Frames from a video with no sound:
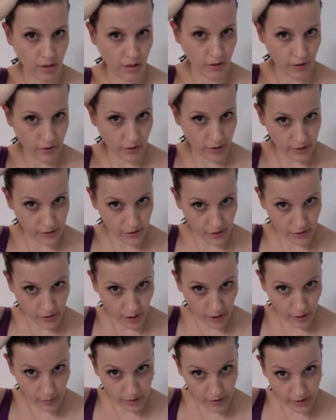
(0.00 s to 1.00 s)
You're going to
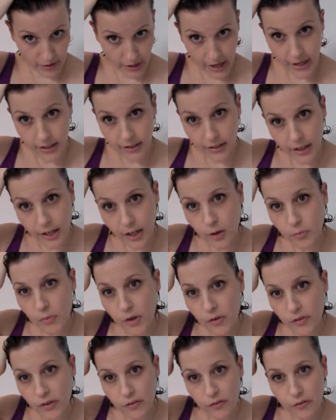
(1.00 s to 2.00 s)
start with that and kind of
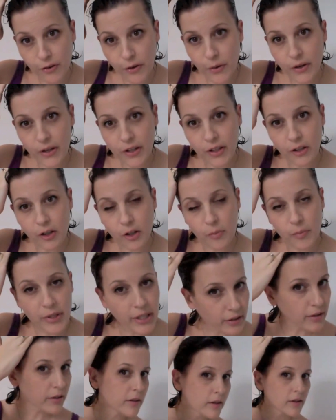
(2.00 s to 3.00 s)
move it forward a little bit.